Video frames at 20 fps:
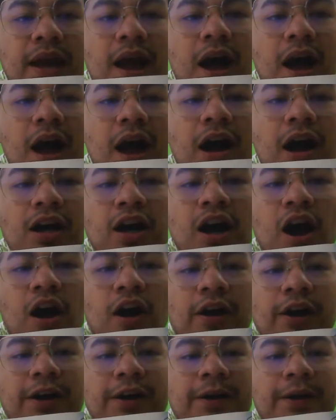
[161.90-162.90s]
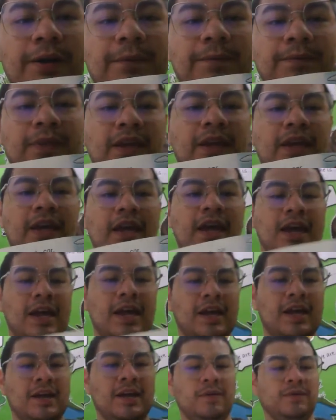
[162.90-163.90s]
a car.
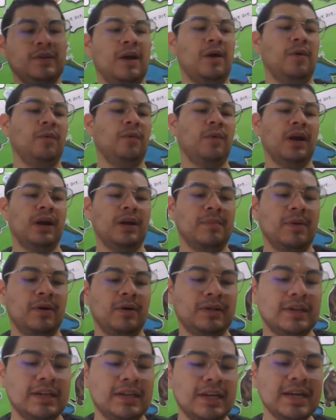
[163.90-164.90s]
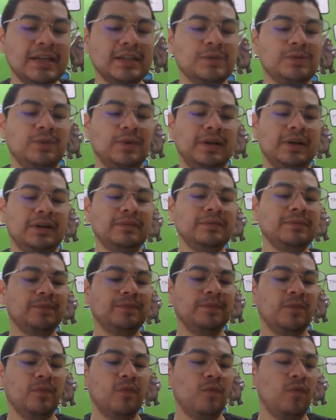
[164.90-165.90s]
Now, what about the next one?
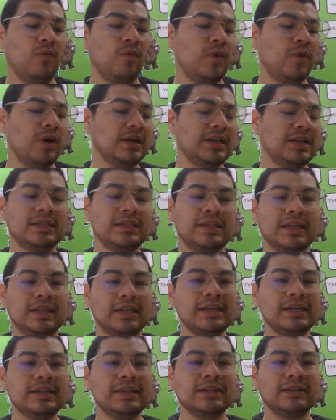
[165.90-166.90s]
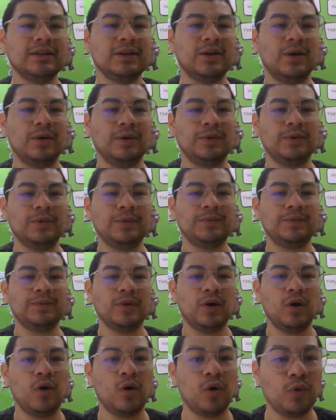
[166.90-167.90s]
Where does the kitten go?
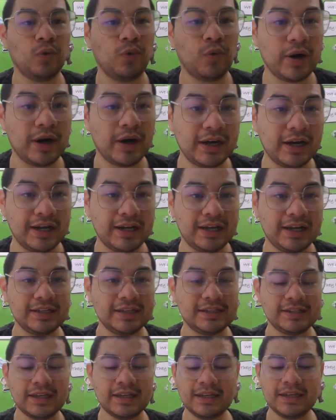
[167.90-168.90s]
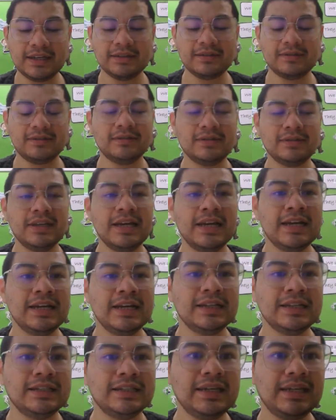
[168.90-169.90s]
Or where is the kitten
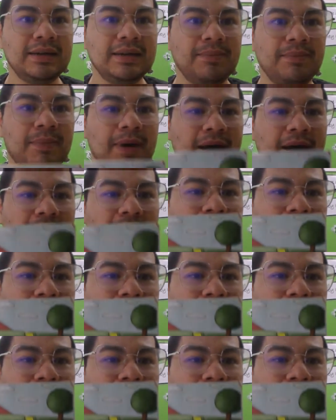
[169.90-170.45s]
sitting by?